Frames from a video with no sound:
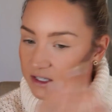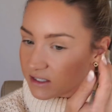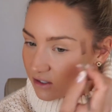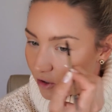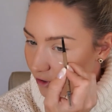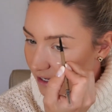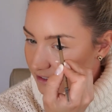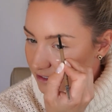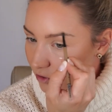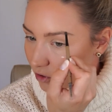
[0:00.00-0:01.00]
So
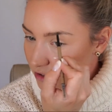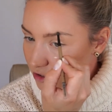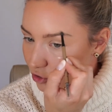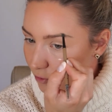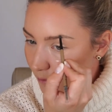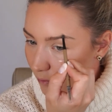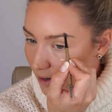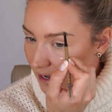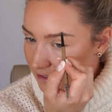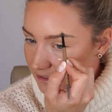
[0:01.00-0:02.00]
it's not super
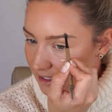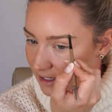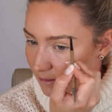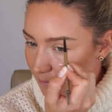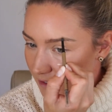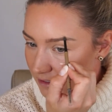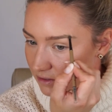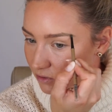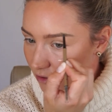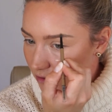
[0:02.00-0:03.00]
waxy, but it's
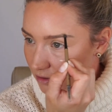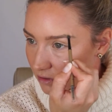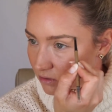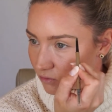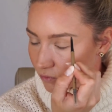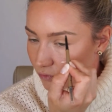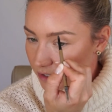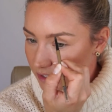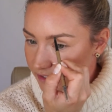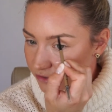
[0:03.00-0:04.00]
not
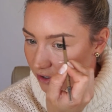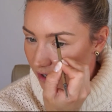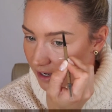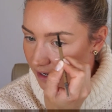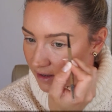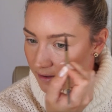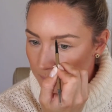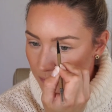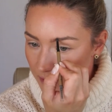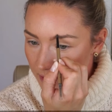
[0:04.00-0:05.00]
really dry.
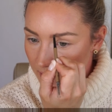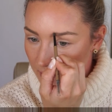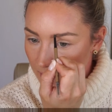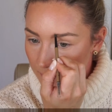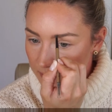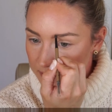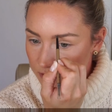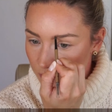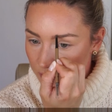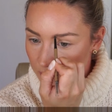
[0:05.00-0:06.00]

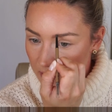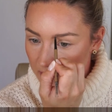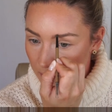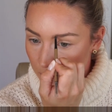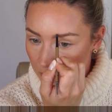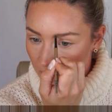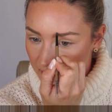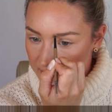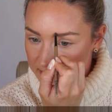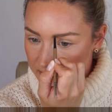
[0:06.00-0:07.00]
So it
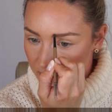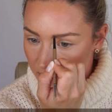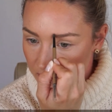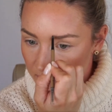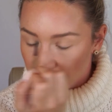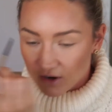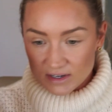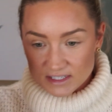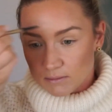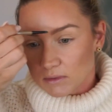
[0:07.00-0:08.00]
applies
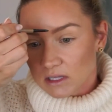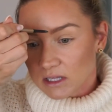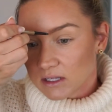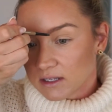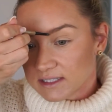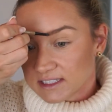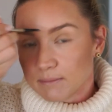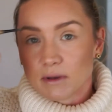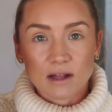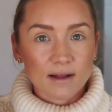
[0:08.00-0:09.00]
very
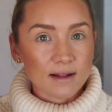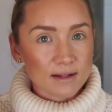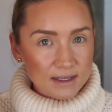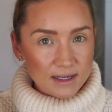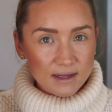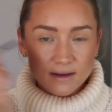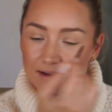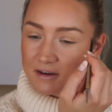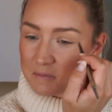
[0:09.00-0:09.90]
similarly